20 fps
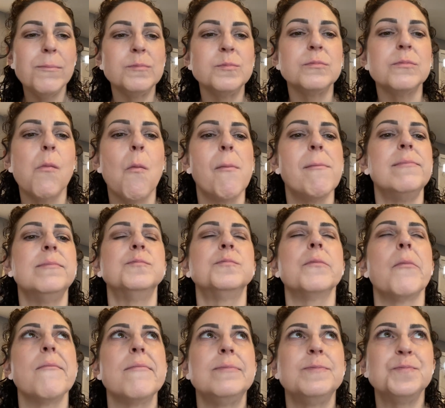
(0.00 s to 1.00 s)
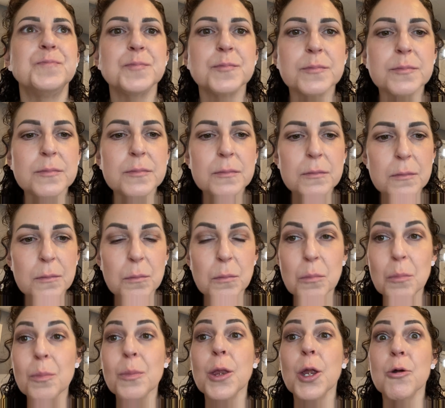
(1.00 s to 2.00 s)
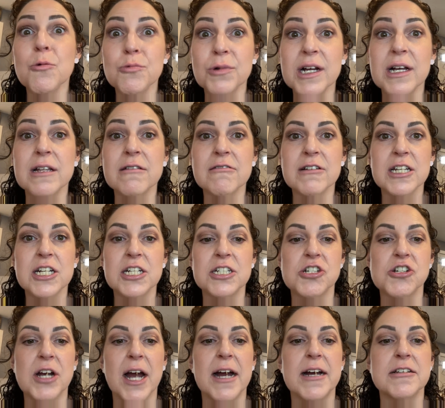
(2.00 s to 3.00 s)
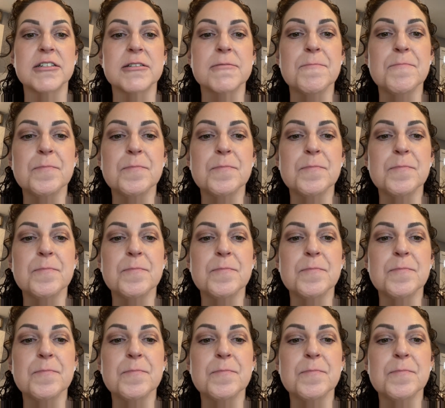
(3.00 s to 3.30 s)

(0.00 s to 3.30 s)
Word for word: Mm. Really, really good, you guys.